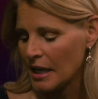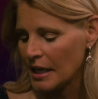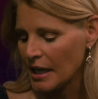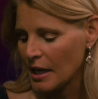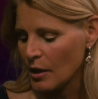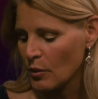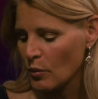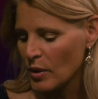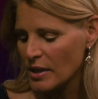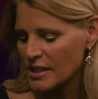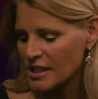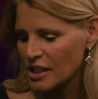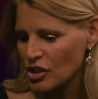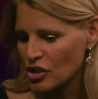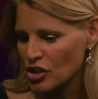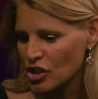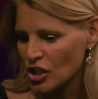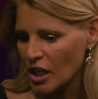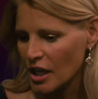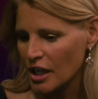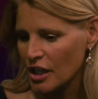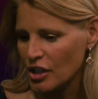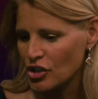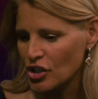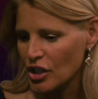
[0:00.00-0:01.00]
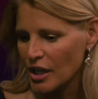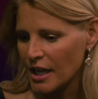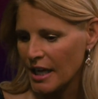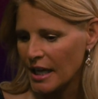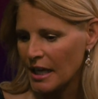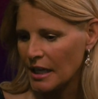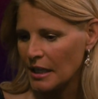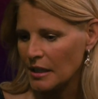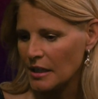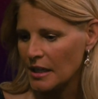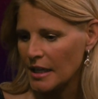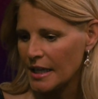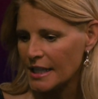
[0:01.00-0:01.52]
and I was a judge,
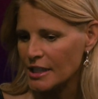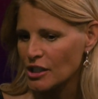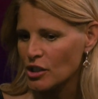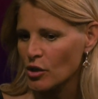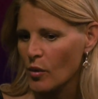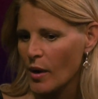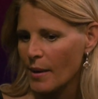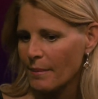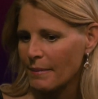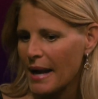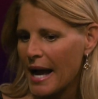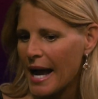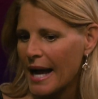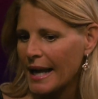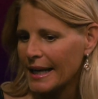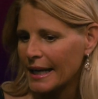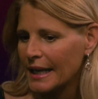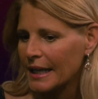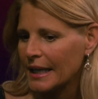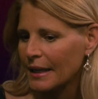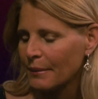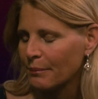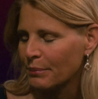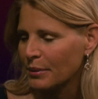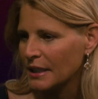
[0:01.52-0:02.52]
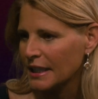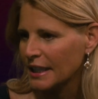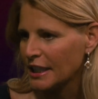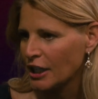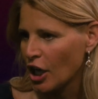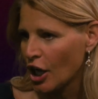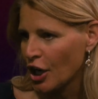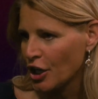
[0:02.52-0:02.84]
and, and so I'm not a complete